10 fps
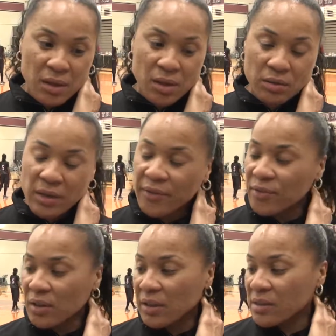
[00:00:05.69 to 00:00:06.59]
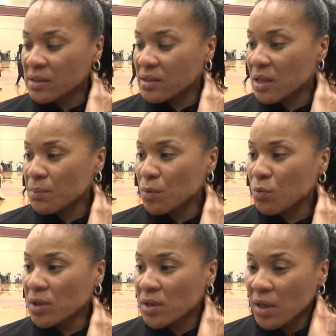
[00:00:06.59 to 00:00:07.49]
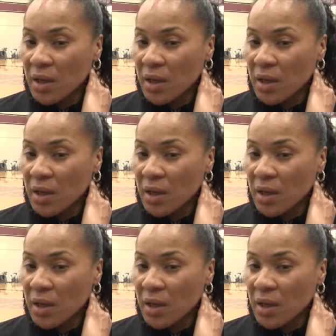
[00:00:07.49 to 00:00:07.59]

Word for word: you know, definitely it's a team in which